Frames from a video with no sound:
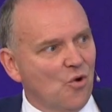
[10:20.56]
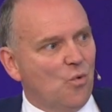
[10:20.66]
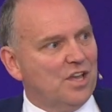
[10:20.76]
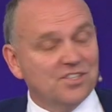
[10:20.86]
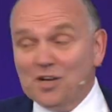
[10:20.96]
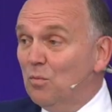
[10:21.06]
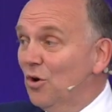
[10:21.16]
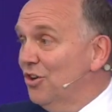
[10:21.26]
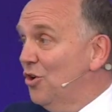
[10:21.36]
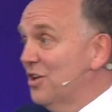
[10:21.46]
with
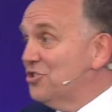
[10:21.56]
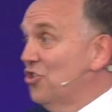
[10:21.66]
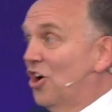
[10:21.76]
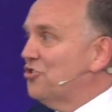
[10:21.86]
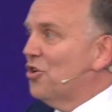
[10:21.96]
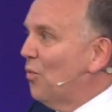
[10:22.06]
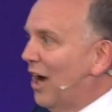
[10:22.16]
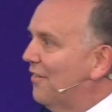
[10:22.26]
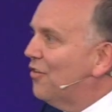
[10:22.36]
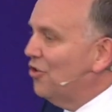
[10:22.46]
someone who is not your
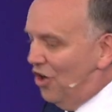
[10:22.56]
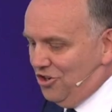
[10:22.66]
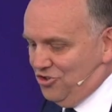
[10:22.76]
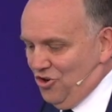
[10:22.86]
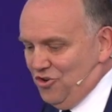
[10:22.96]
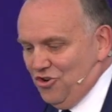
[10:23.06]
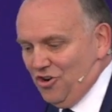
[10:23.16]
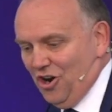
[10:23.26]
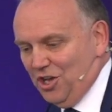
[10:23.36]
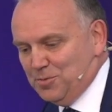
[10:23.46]
wife or not
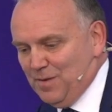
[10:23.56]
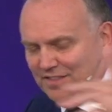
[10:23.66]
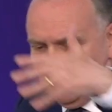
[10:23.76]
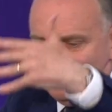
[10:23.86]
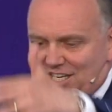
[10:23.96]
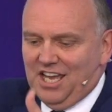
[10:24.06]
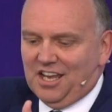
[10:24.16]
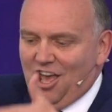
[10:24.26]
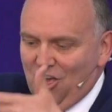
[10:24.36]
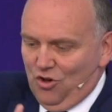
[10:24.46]
your husband, then
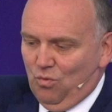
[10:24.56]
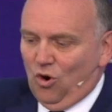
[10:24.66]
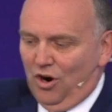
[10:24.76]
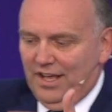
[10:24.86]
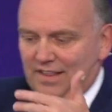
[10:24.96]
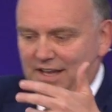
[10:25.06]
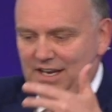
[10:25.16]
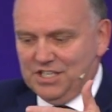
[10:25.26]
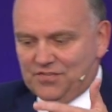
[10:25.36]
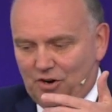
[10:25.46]
take the warning that
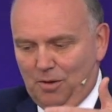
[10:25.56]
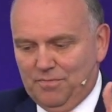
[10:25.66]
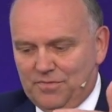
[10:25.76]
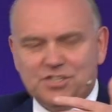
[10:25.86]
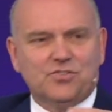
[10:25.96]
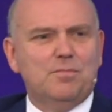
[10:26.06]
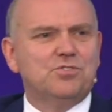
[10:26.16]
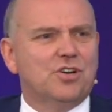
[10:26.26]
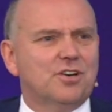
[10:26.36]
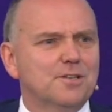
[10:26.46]
is from the
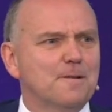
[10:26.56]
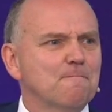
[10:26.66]
Scriptures.